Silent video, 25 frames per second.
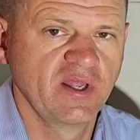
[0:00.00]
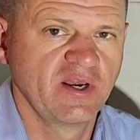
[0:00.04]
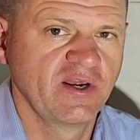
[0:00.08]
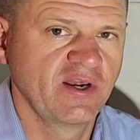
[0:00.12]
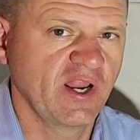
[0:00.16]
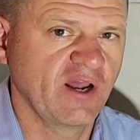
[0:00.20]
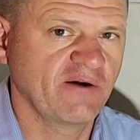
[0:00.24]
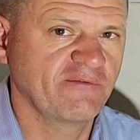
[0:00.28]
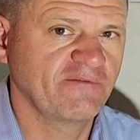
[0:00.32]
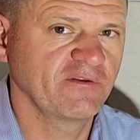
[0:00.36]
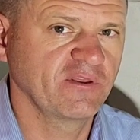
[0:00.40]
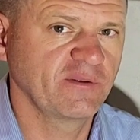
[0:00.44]

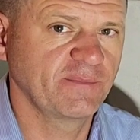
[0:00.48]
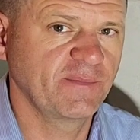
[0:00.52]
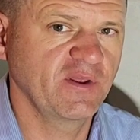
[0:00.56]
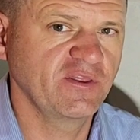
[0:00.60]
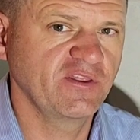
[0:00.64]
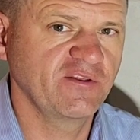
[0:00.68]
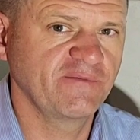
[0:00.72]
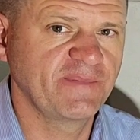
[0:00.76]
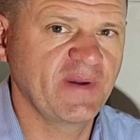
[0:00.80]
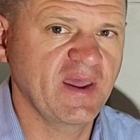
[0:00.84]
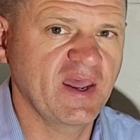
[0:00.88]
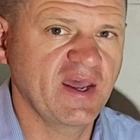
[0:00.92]
Now for the
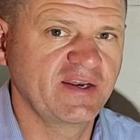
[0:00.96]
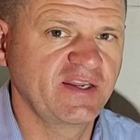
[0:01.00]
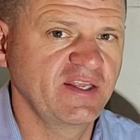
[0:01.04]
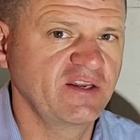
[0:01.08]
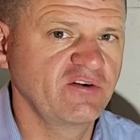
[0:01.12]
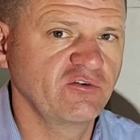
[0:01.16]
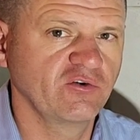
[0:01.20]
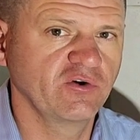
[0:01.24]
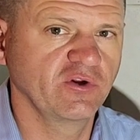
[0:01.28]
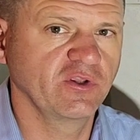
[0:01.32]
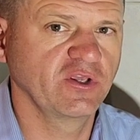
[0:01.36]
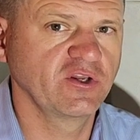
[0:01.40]
month of May, I
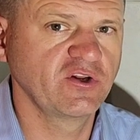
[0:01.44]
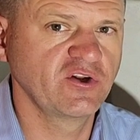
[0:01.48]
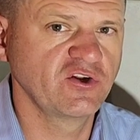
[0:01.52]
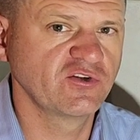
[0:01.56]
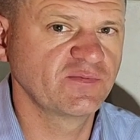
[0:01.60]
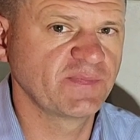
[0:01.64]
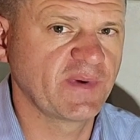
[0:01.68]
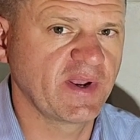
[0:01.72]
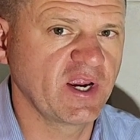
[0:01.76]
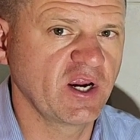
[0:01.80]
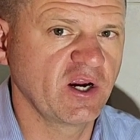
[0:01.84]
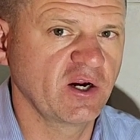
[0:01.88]
didn't really
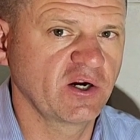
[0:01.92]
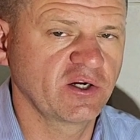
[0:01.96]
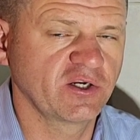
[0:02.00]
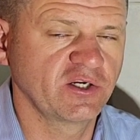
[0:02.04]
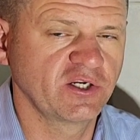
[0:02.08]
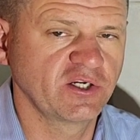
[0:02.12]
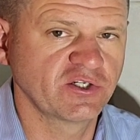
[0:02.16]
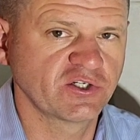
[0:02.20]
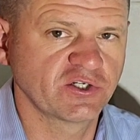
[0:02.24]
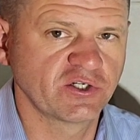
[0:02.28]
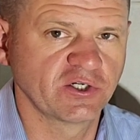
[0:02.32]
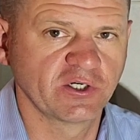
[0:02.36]
use my air
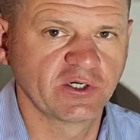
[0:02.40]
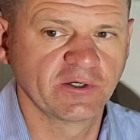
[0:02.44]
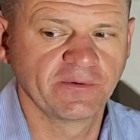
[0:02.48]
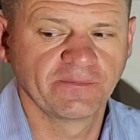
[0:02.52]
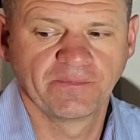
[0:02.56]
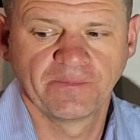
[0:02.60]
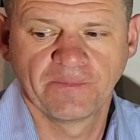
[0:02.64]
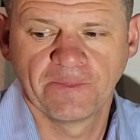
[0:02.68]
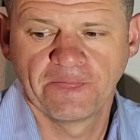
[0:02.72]
conditioner.